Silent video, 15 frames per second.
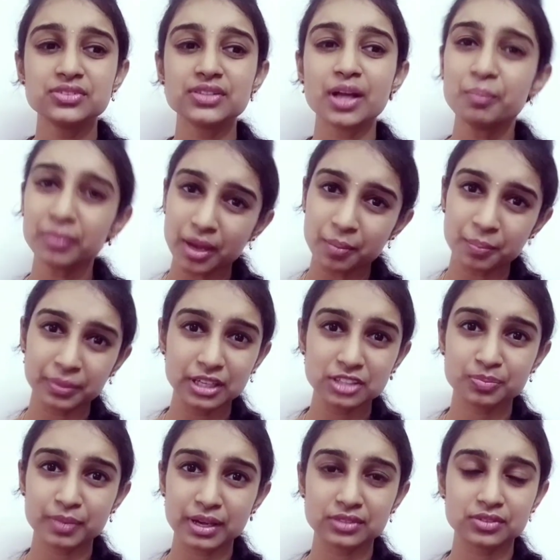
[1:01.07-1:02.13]
Some companies
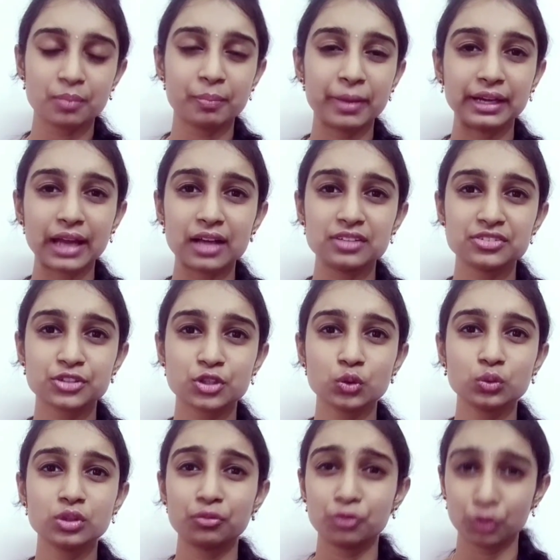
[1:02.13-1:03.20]
might ask
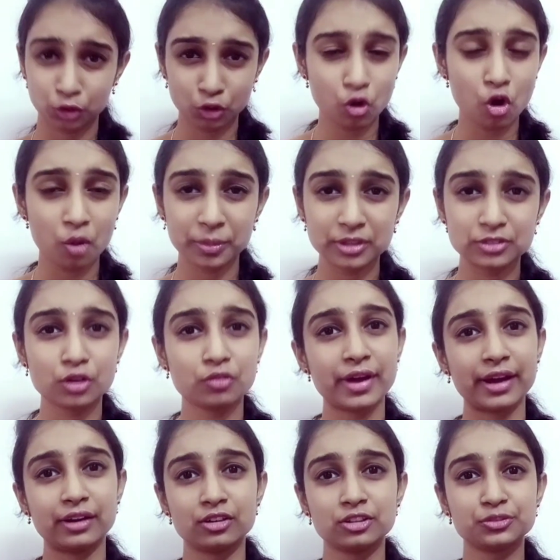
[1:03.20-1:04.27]
you the photocopies of
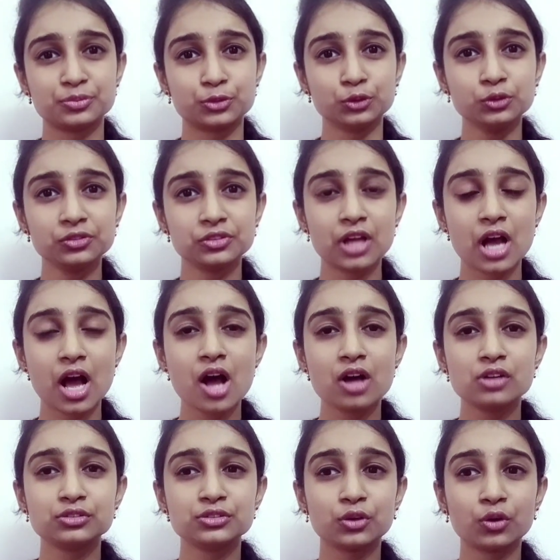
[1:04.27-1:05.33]
address proofs.
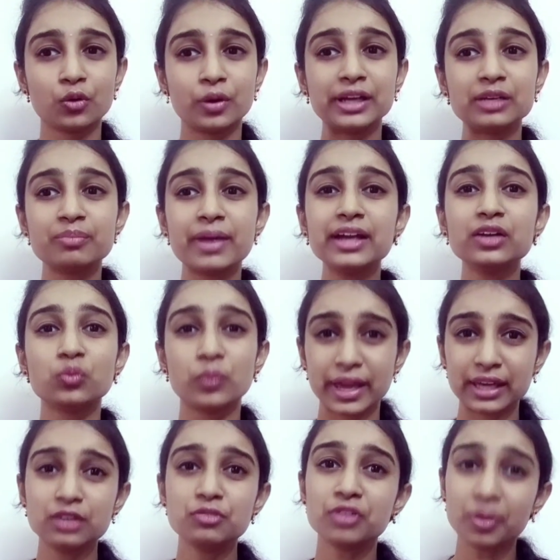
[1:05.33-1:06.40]
So it might
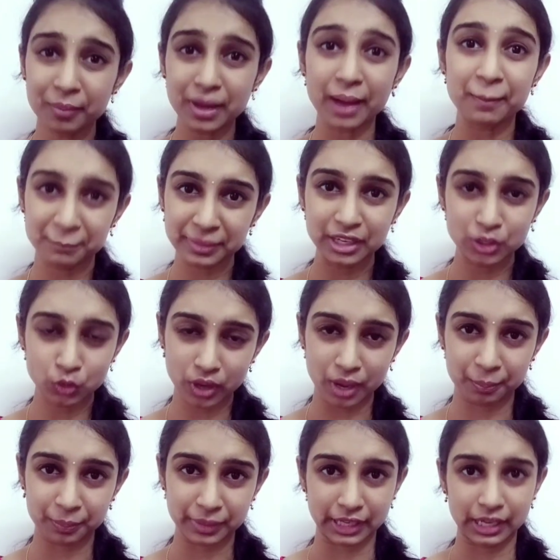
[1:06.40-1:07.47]
vary from company to
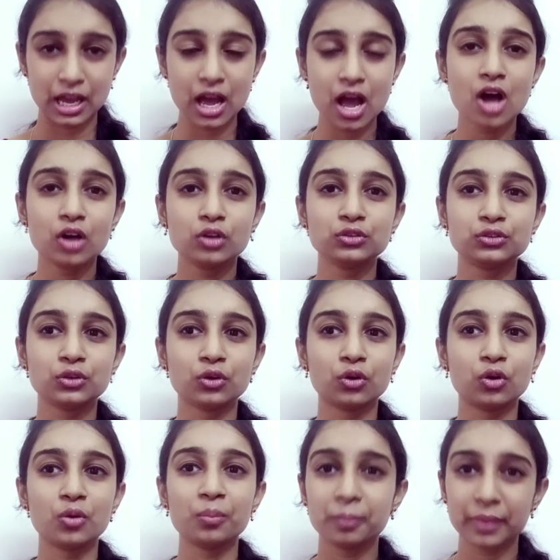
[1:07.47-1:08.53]
company.
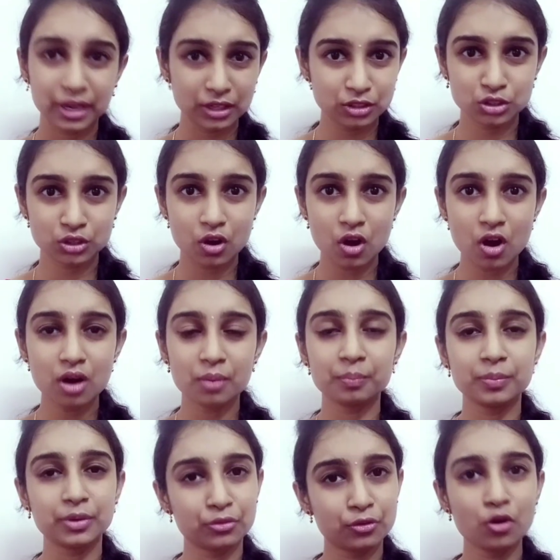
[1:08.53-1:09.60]
So make sure
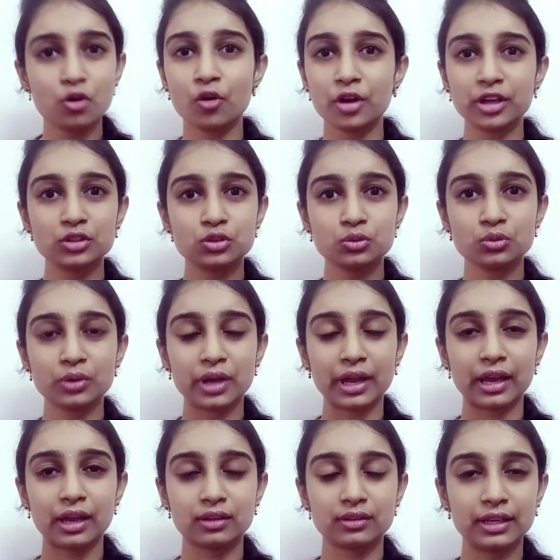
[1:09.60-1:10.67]
before going to
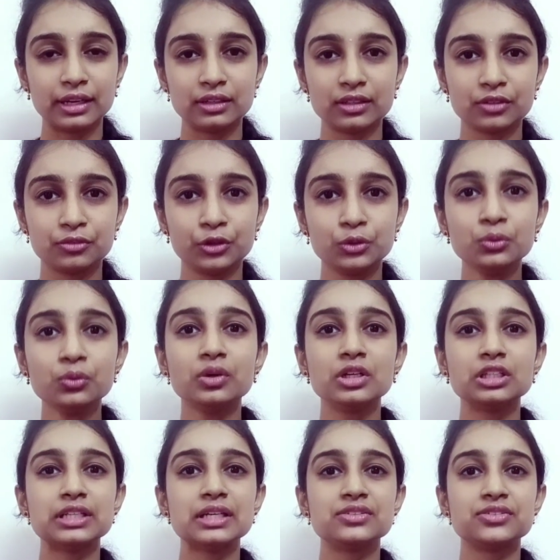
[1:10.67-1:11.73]
the interview,
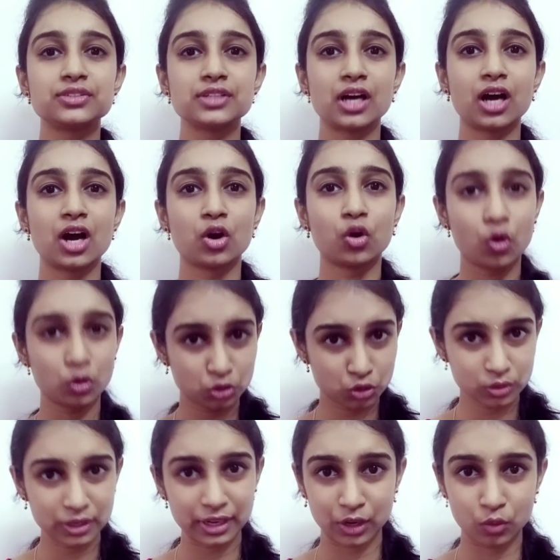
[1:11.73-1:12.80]
just go through
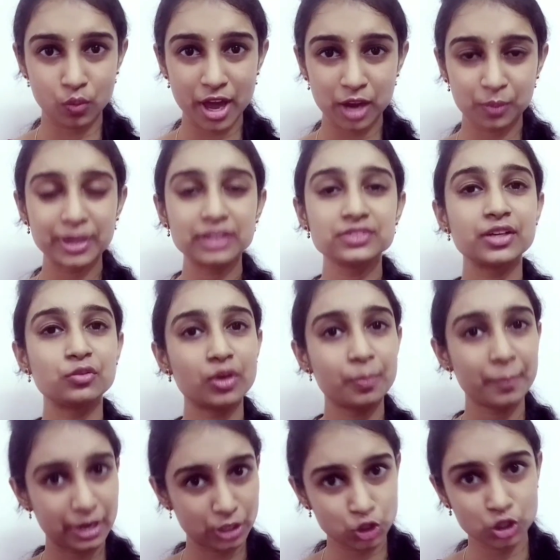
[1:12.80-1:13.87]
the requirements that were
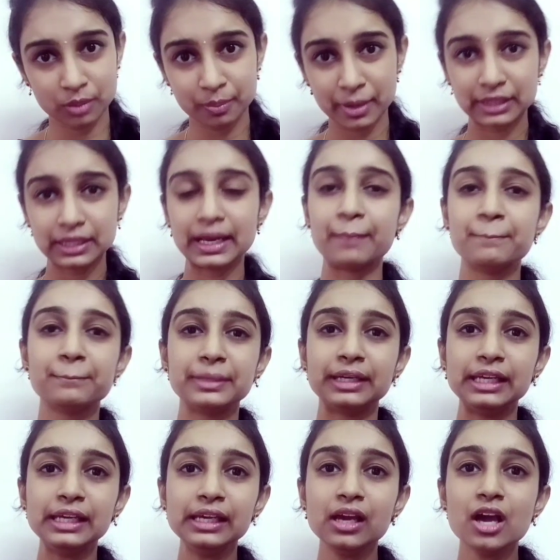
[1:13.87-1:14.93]
mentioned by the
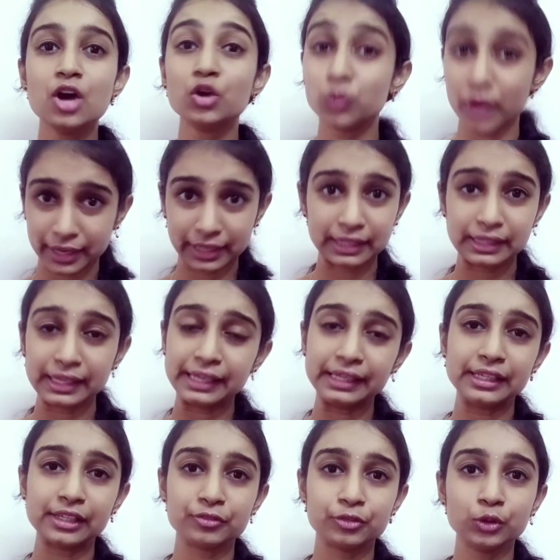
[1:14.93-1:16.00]
company to attend the
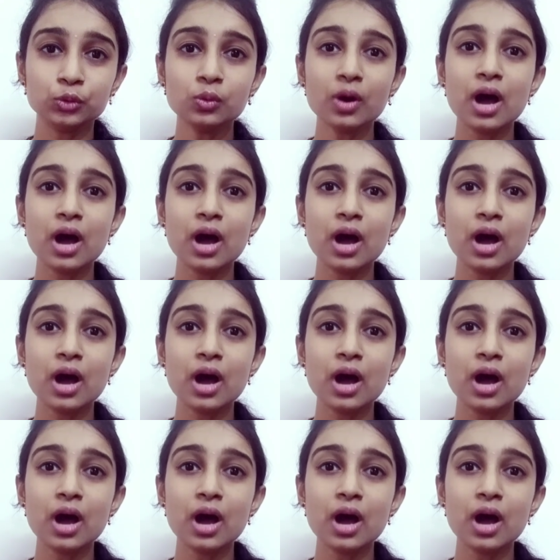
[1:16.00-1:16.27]
interview